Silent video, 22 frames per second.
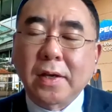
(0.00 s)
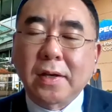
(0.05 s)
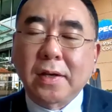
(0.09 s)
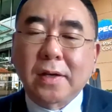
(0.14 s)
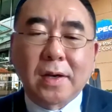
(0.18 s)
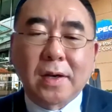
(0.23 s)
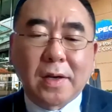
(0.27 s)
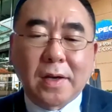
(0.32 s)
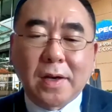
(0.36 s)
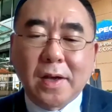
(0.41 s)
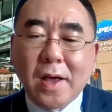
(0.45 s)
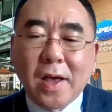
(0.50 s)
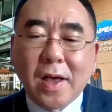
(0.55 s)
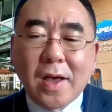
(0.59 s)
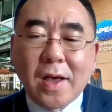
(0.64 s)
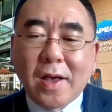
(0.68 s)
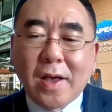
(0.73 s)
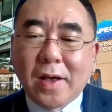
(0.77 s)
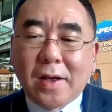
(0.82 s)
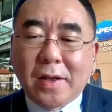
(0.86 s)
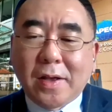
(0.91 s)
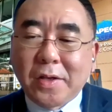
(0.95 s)
a
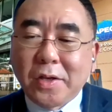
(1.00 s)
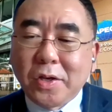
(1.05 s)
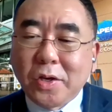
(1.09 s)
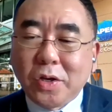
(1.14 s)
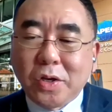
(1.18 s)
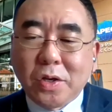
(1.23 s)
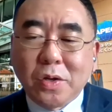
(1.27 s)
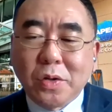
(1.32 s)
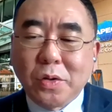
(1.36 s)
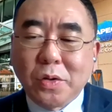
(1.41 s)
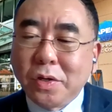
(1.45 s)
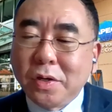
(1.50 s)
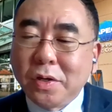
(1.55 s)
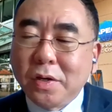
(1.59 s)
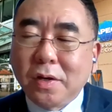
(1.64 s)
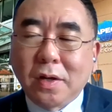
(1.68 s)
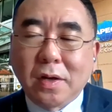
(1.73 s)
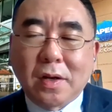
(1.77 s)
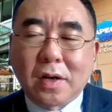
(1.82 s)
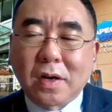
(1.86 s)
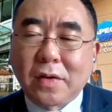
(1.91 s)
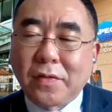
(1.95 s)

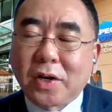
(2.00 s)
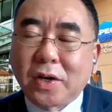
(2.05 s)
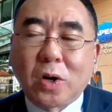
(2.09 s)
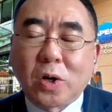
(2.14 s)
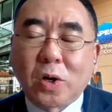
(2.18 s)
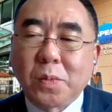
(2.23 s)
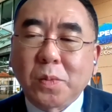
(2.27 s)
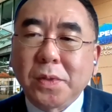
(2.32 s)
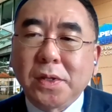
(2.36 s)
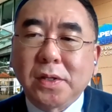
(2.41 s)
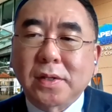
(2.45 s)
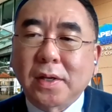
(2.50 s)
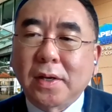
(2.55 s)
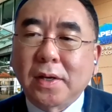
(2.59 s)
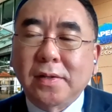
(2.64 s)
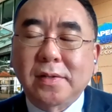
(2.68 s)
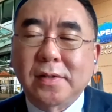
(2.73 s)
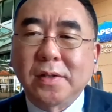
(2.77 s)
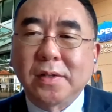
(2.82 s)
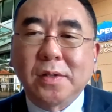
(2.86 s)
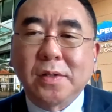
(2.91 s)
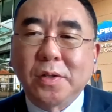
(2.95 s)
lot of economists are
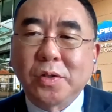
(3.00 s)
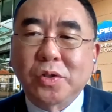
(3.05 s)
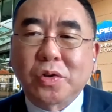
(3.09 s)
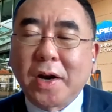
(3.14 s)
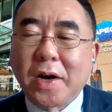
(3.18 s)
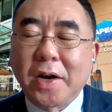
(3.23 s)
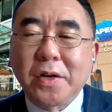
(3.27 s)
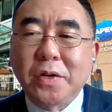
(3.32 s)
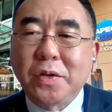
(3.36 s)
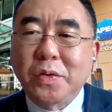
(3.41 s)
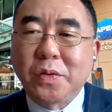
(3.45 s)
still trying